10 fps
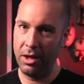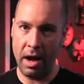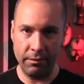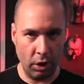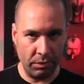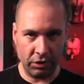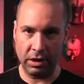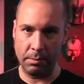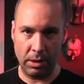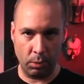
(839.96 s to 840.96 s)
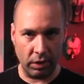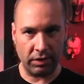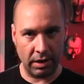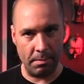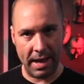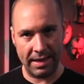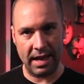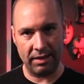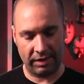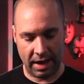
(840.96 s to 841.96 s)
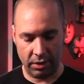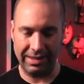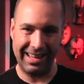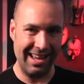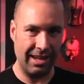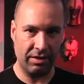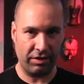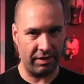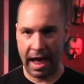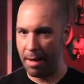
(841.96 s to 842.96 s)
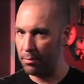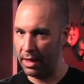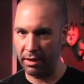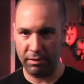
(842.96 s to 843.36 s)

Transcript: Envelopes are going to be what's going to make that sound get its snap, get its